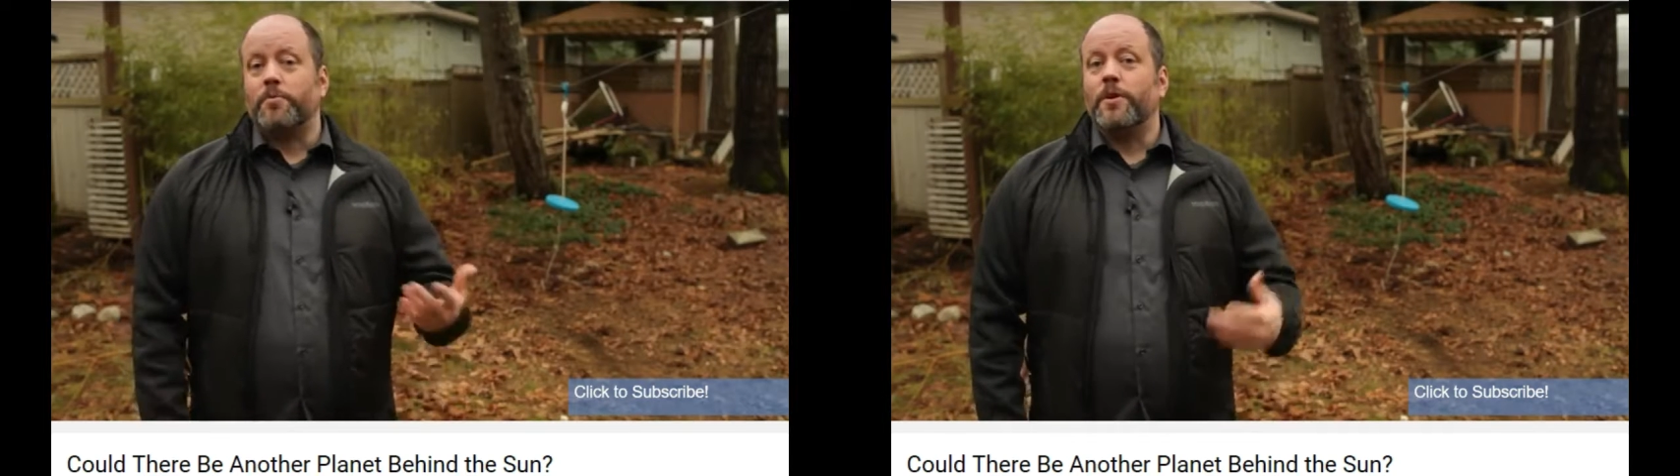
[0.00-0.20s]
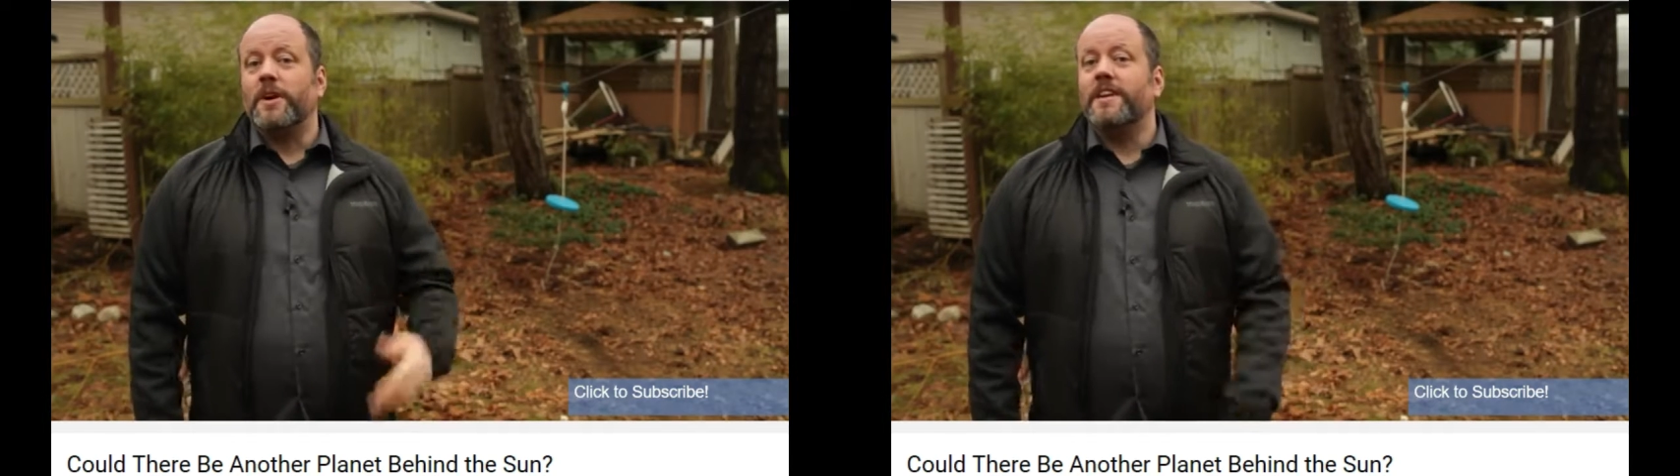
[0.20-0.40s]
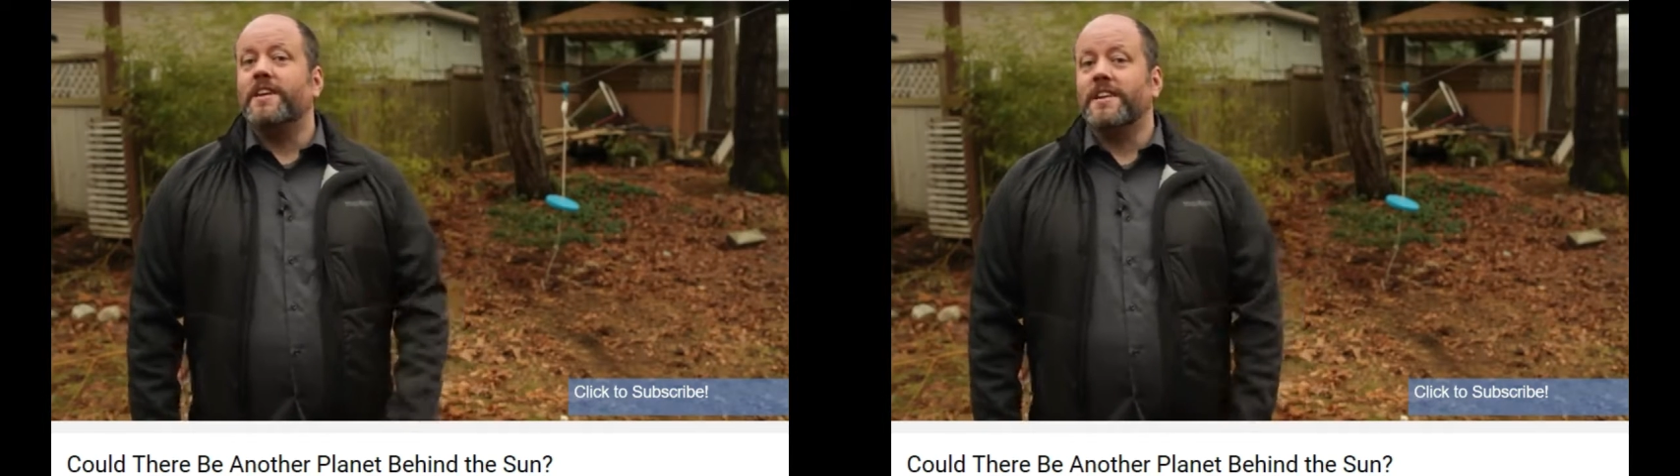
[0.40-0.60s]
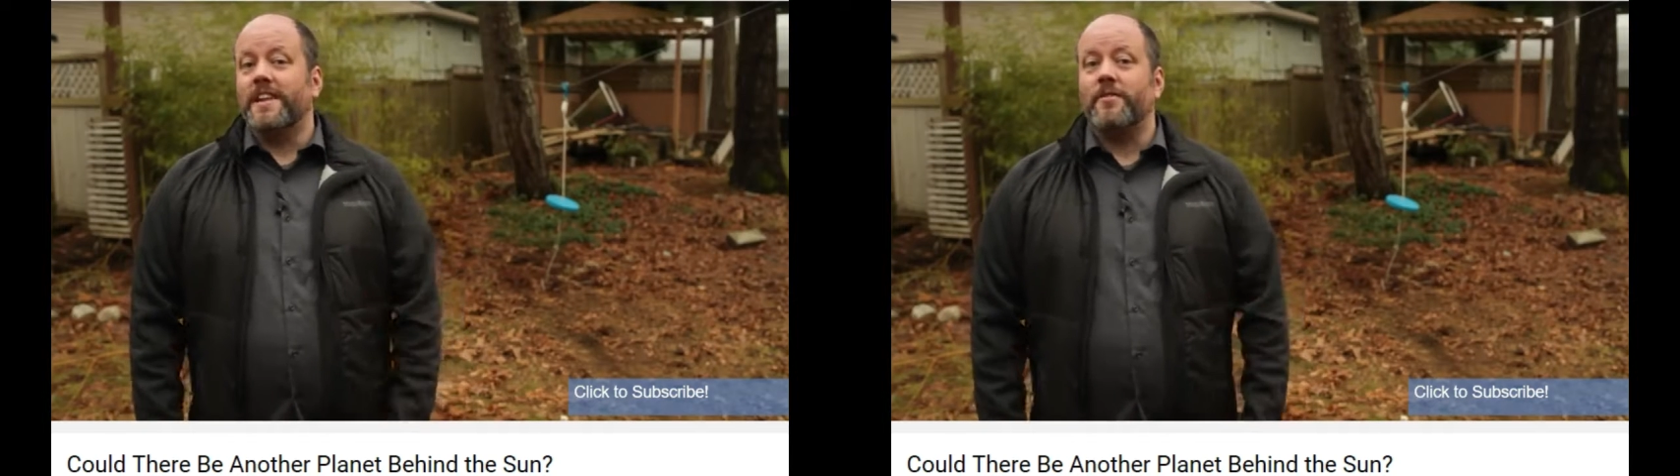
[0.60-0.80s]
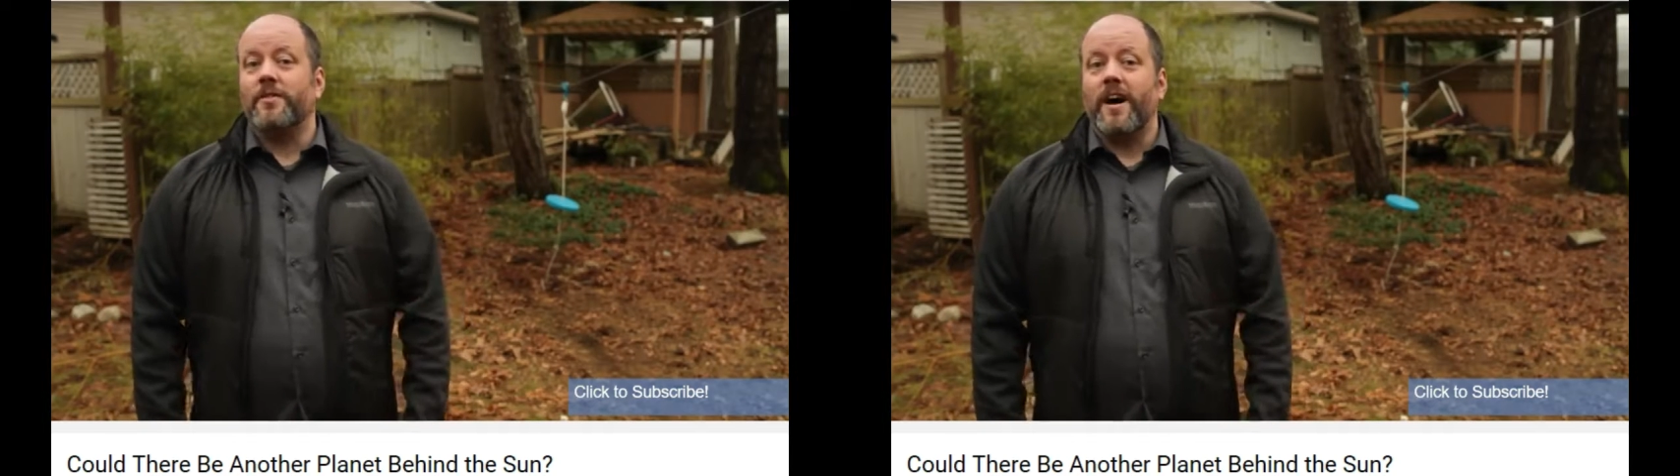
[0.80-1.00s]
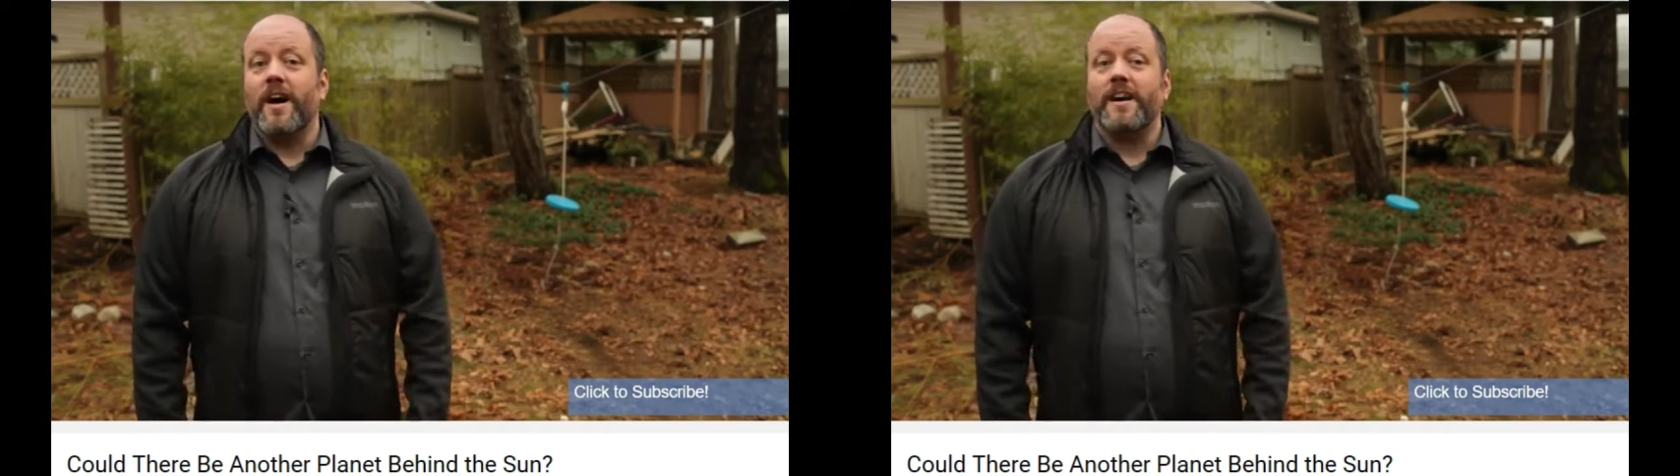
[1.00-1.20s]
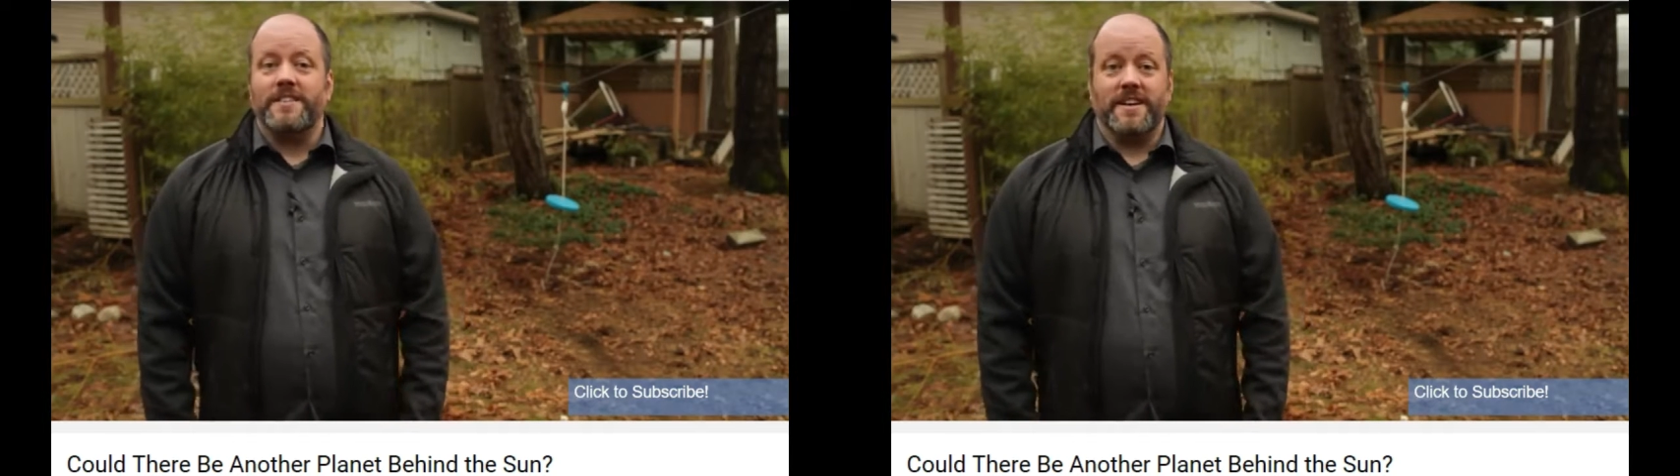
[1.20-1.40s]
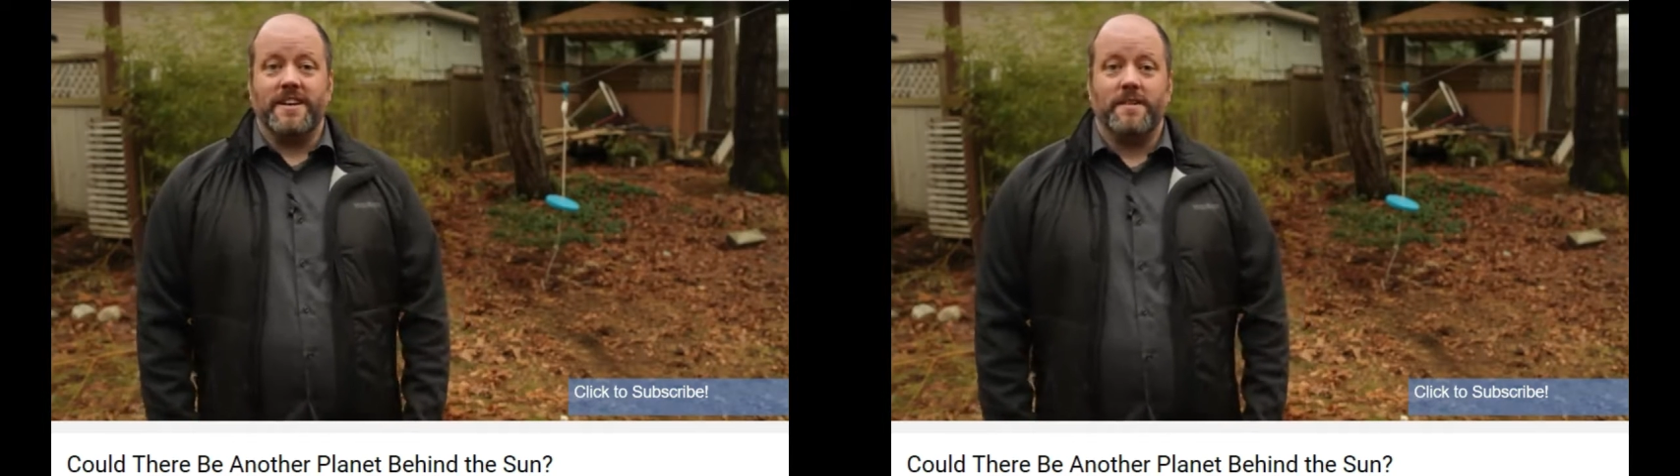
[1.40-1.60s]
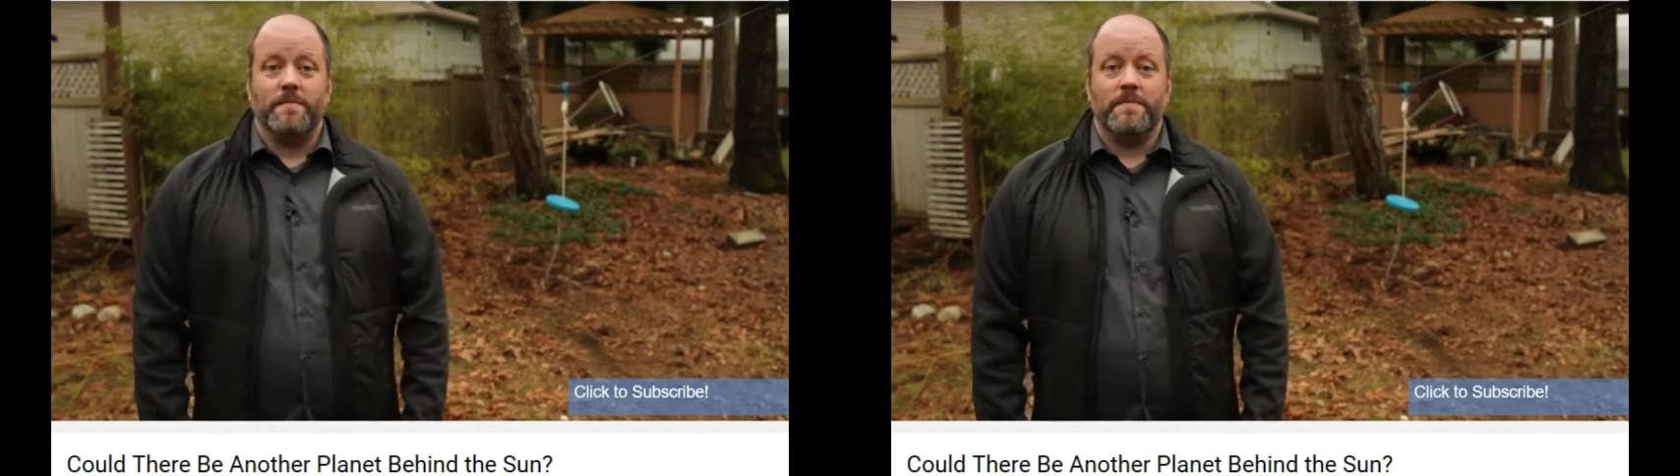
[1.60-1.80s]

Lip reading: pretty clever idea.